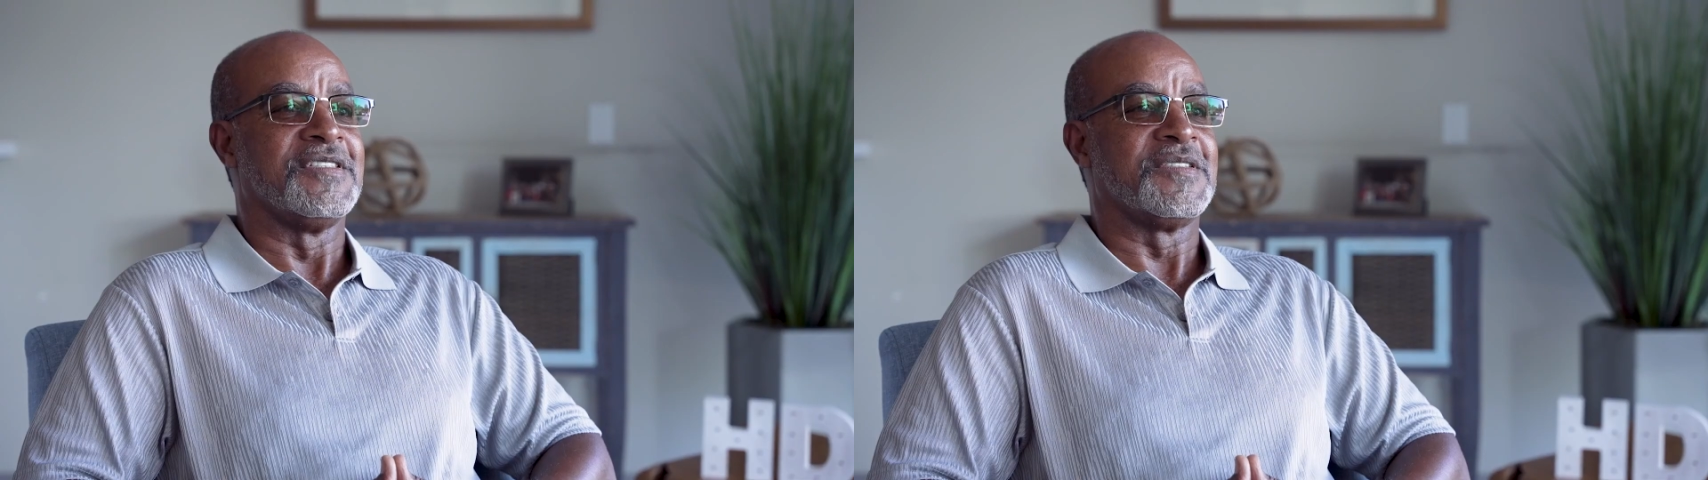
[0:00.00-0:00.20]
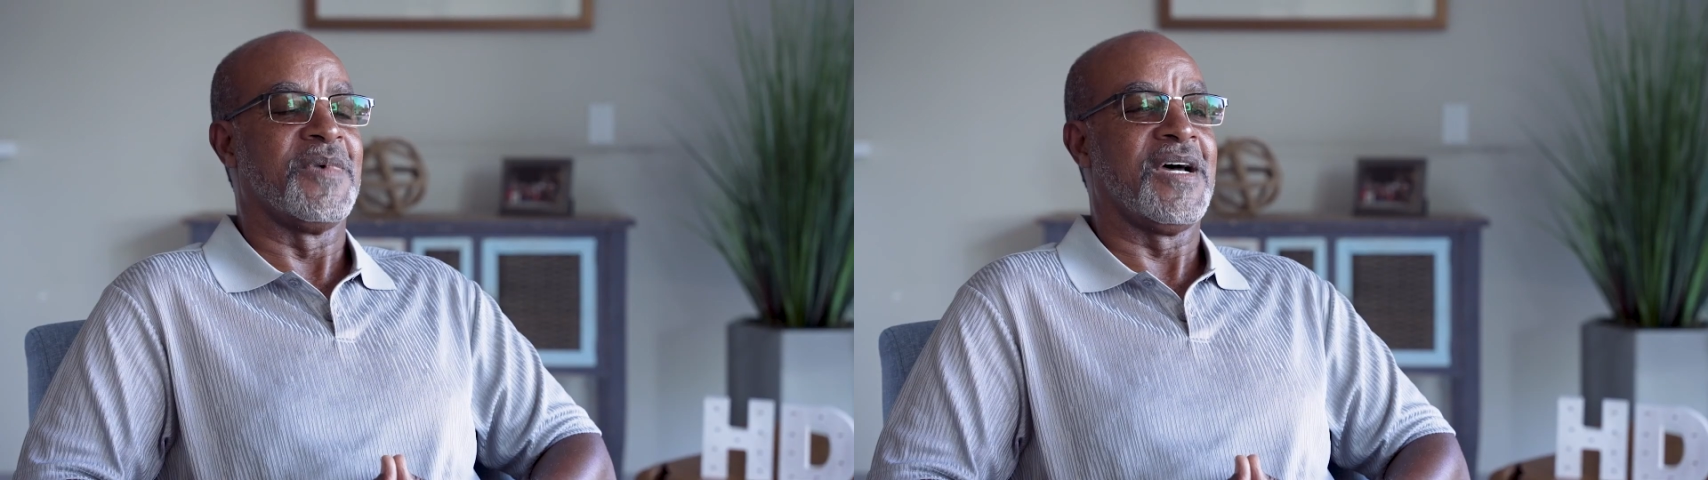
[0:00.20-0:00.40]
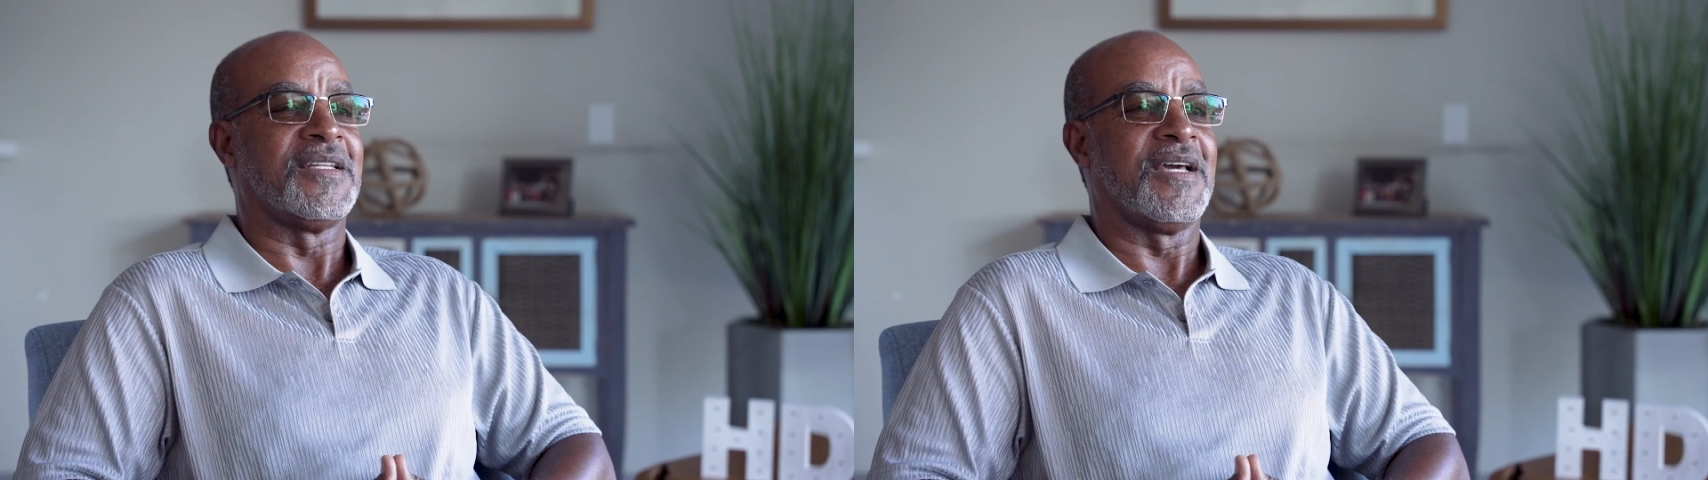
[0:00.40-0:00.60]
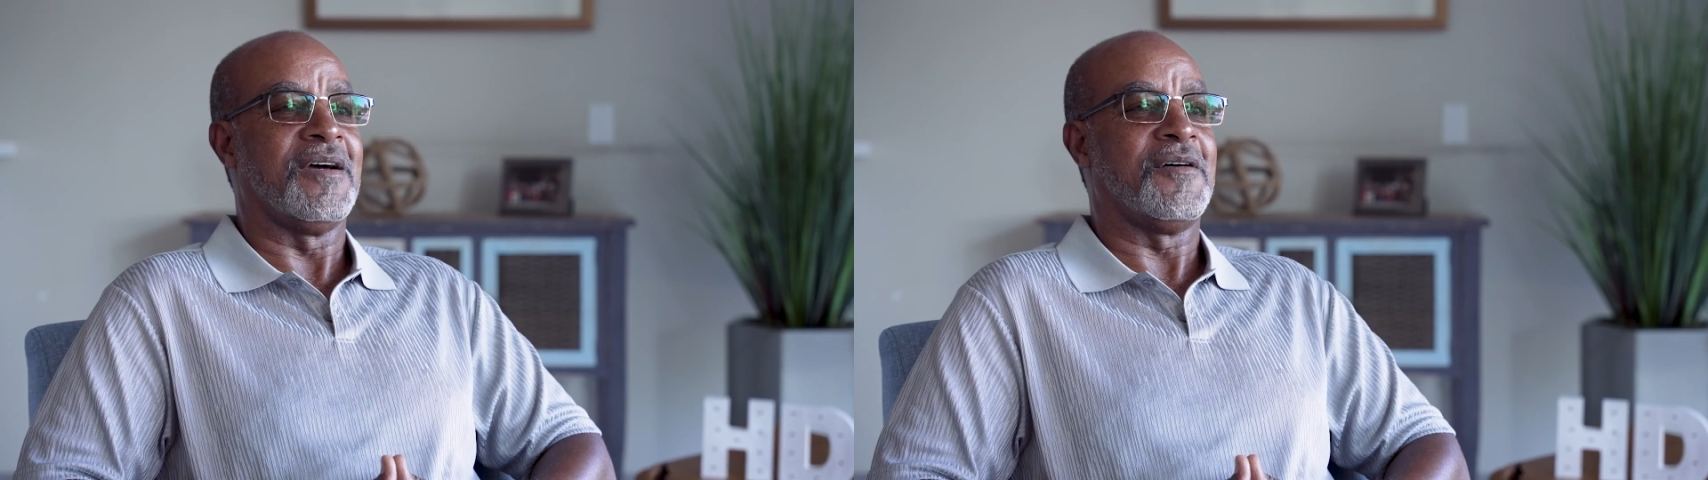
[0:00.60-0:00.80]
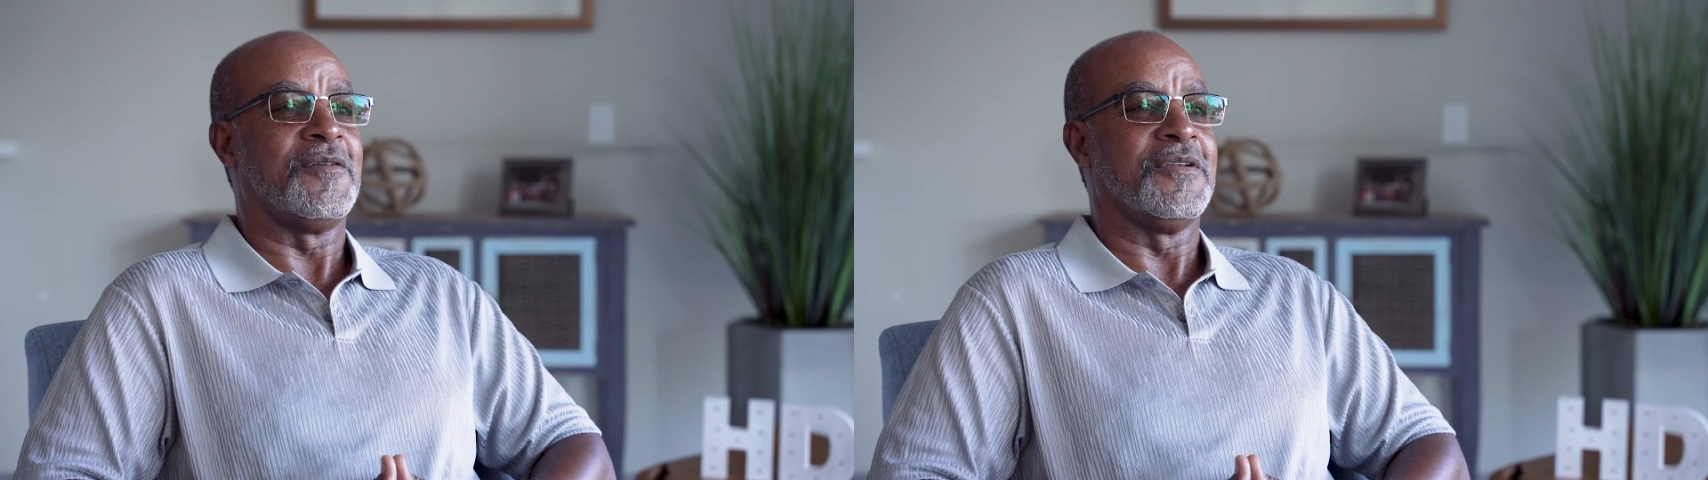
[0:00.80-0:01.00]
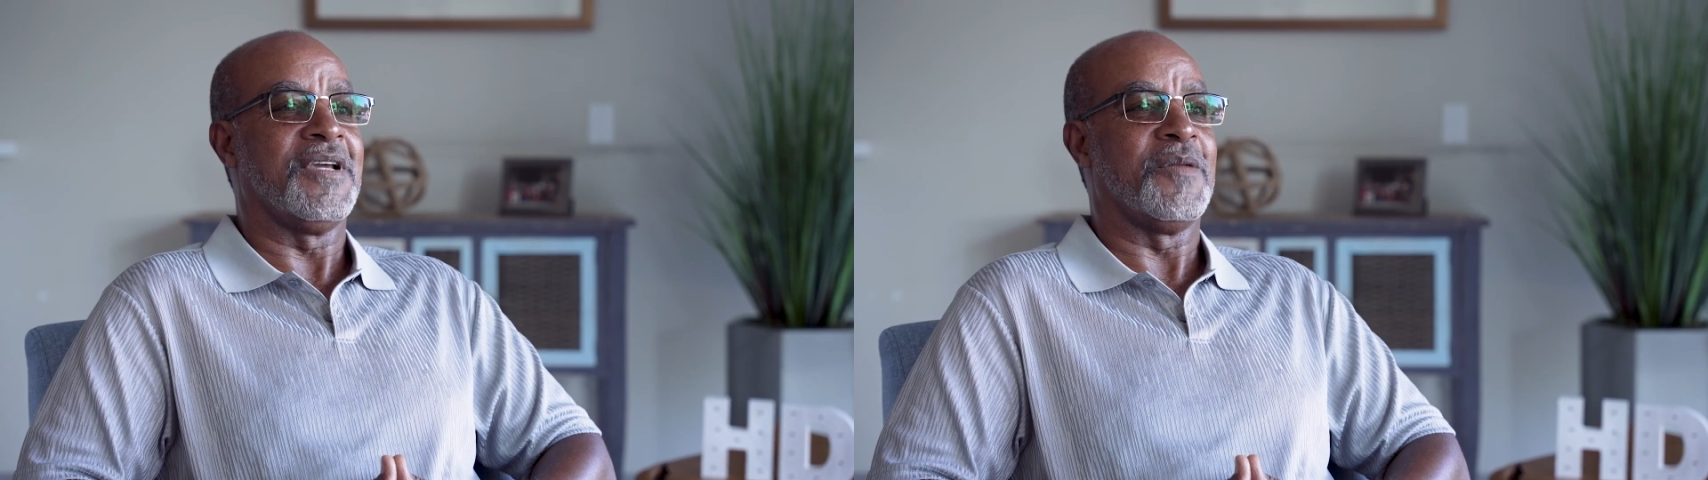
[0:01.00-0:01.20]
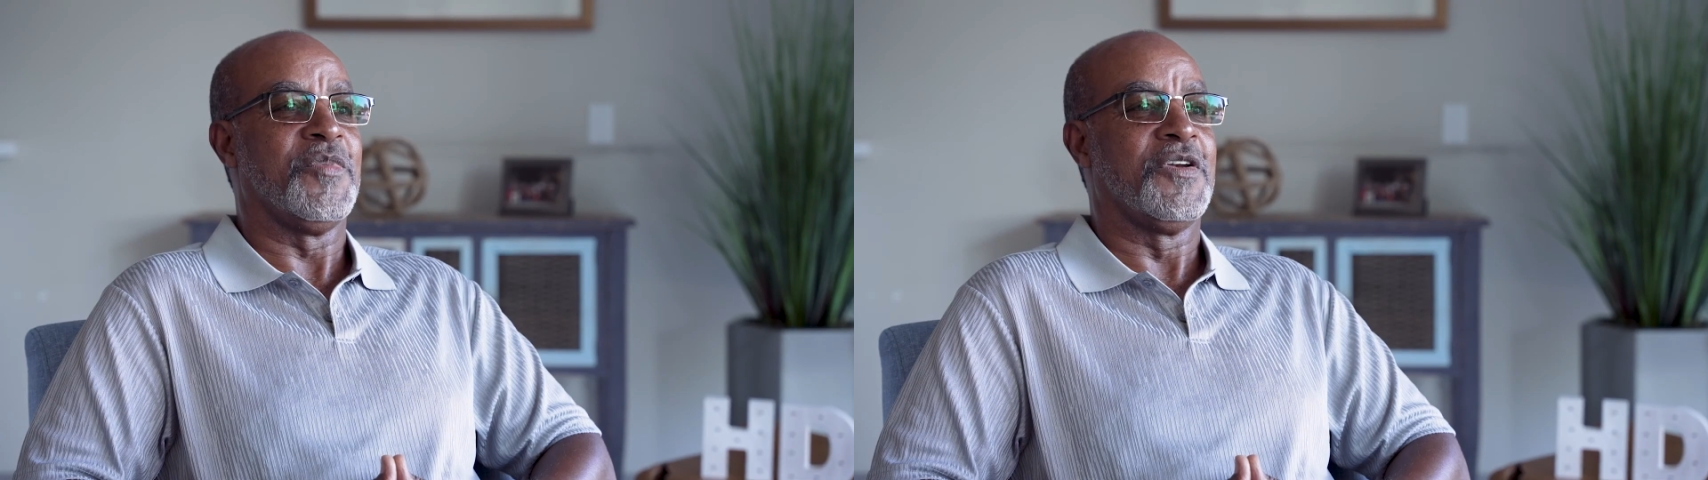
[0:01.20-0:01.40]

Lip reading: you smile, like, oh, you got